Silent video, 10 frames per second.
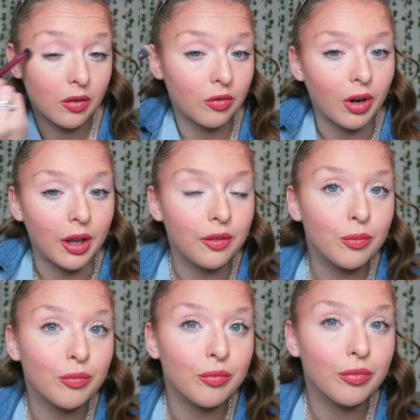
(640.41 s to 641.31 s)
Right.
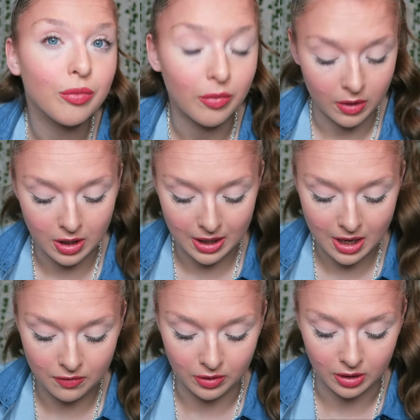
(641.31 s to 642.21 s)
I
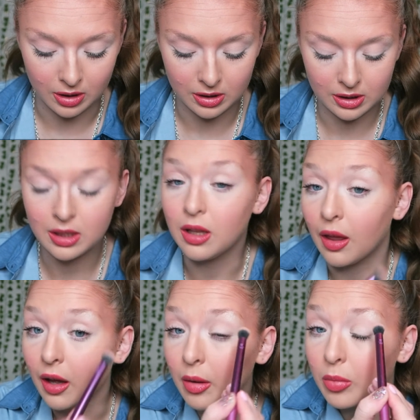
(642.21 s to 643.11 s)
can't really see
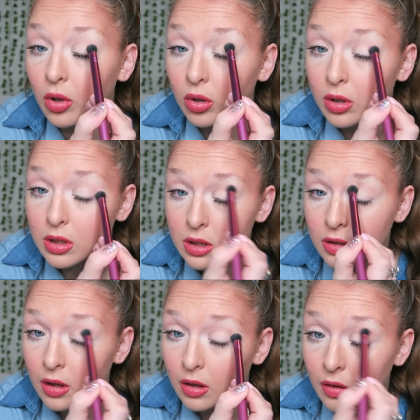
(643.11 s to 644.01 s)
that because it's
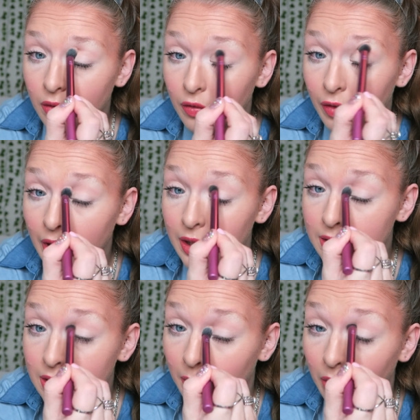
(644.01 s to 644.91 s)
very
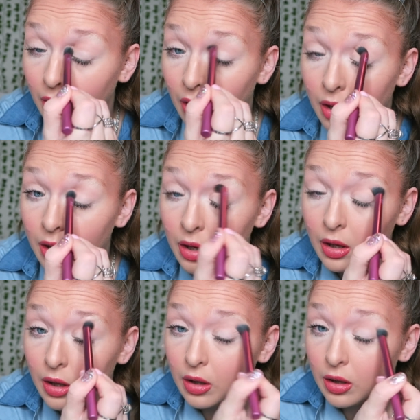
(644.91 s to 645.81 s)
similar
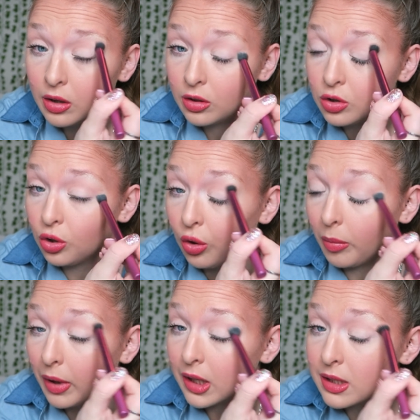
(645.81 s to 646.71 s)
to
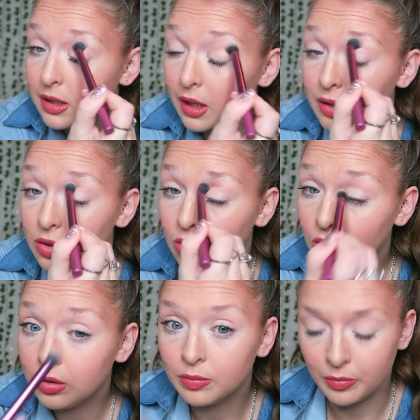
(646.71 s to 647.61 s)
my skin
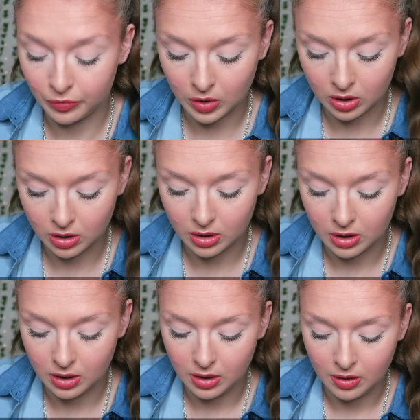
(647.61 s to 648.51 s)
tone.
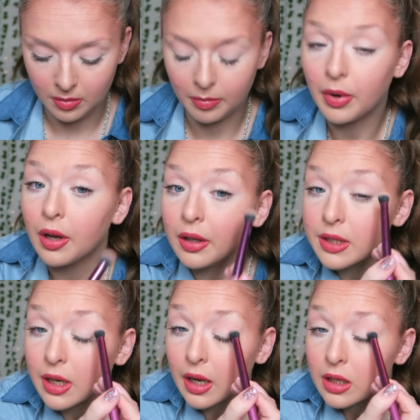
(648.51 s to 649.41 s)
But it's
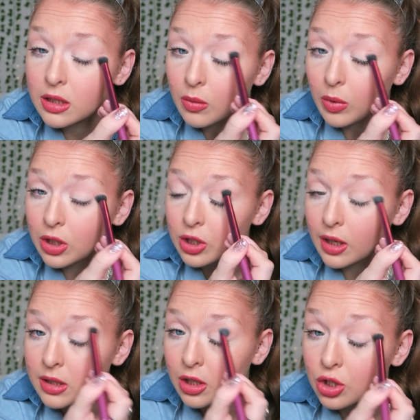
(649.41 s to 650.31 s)
a nice wee
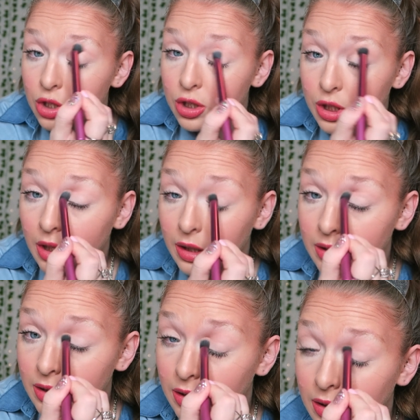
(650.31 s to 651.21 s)
transition shade.
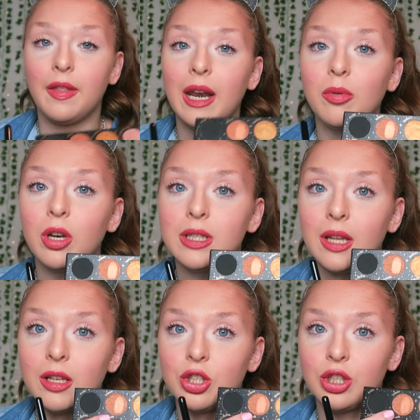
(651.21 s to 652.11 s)
Then I'm going to take
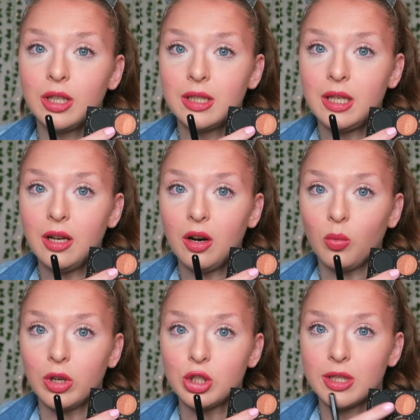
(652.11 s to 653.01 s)
this shade here,
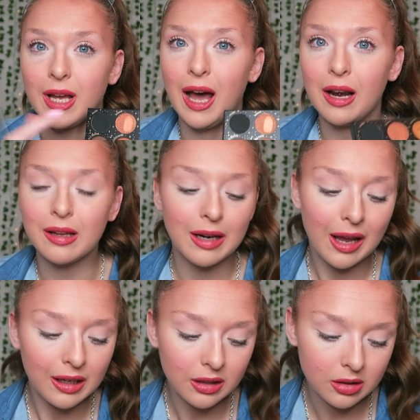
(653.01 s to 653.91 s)
which is Aragonite.